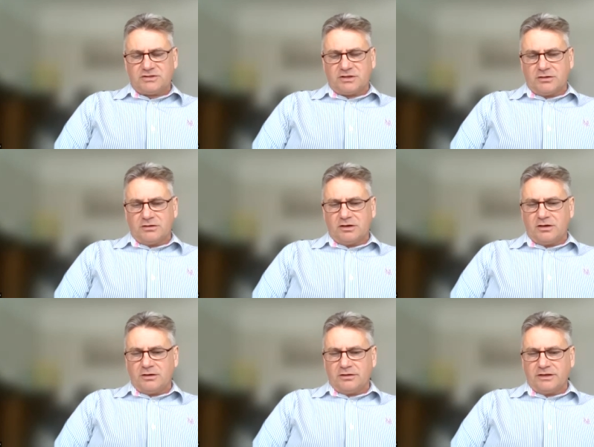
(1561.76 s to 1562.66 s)
So
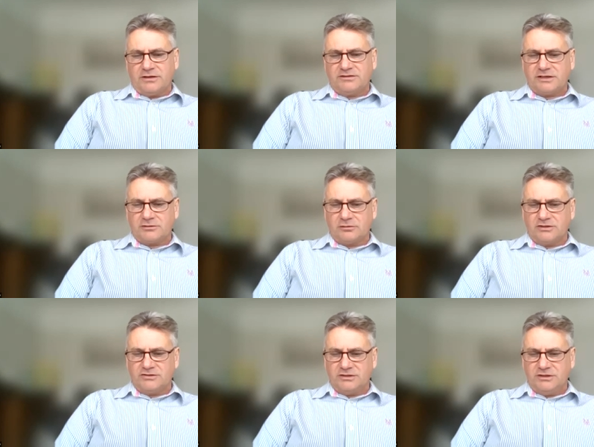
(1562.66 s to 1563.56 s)
are there
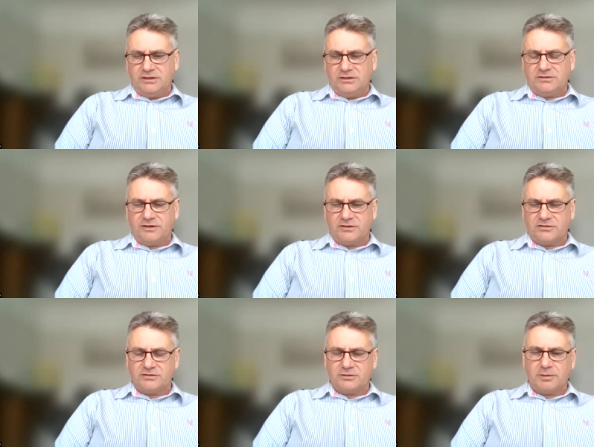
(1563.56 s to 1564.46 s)
technology
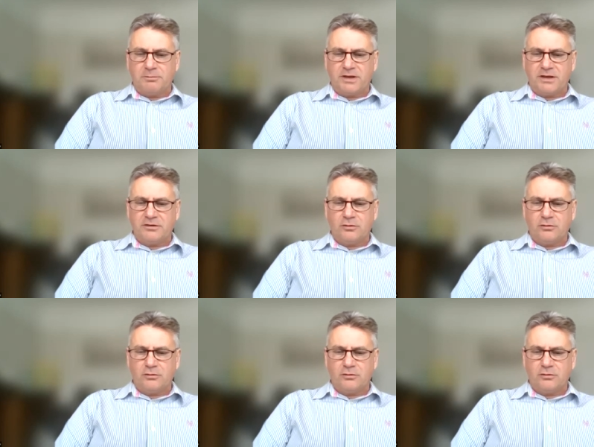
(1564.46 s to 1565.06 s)
interventions that have been made,